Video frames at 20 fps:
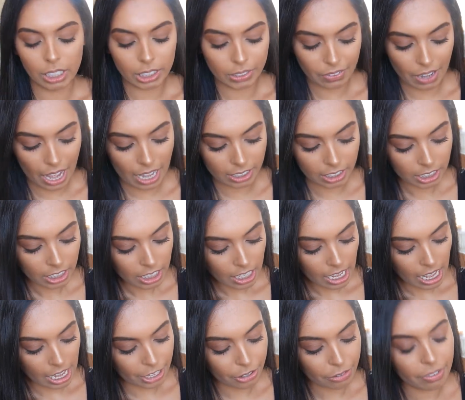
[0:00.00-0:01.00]
it's fine.
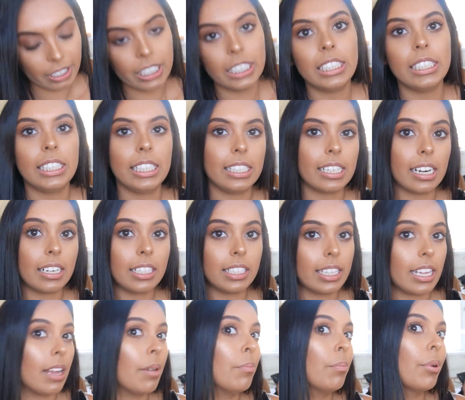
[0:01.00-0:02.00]
I don't really need
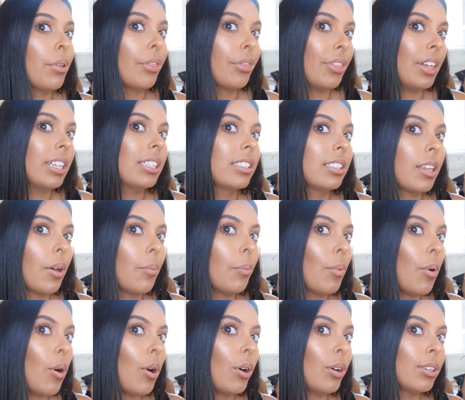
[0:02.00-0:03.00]
anything, but this
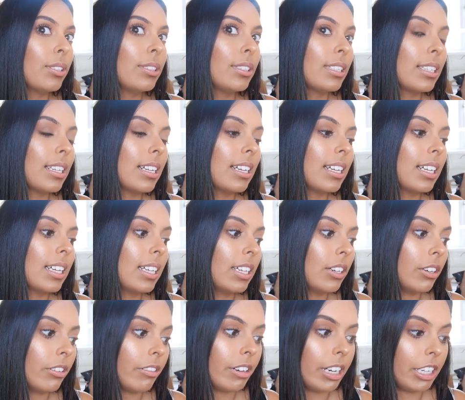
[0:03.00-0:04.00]
was
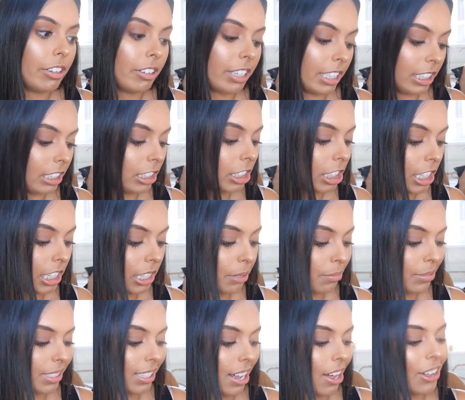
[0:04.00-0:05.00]
really, really
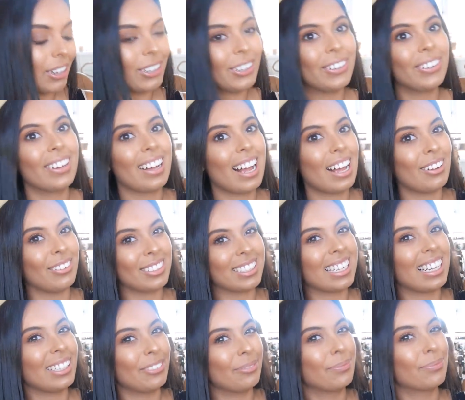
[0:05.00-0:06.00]
cheap, so I was
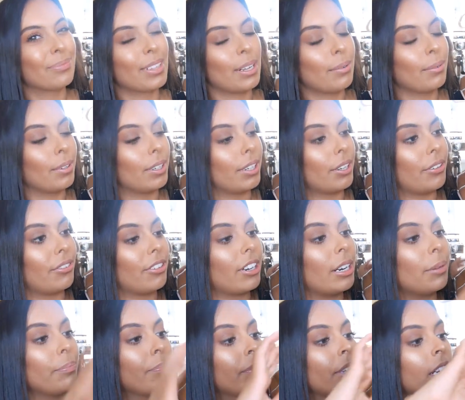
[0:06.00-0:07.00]
like, I'm gonna go for
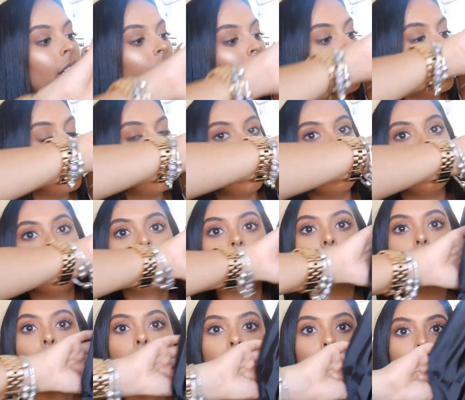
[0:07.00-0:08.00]
it. And
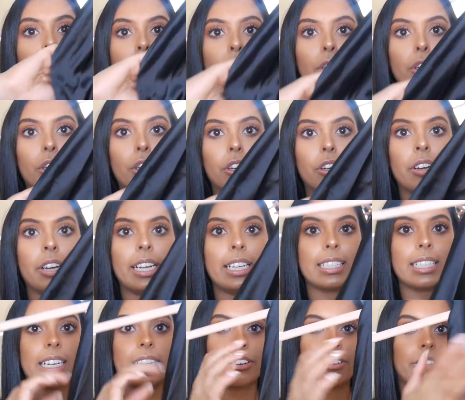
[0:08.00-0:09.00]
it's so, so cute.
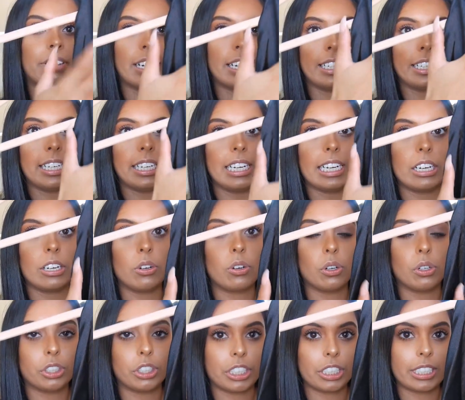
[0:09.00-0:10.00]
It's like a really
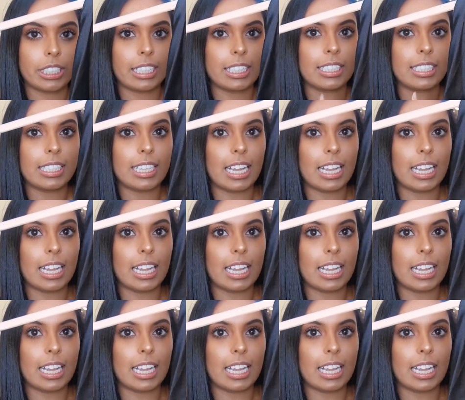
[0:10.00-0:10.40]
gorgeous, like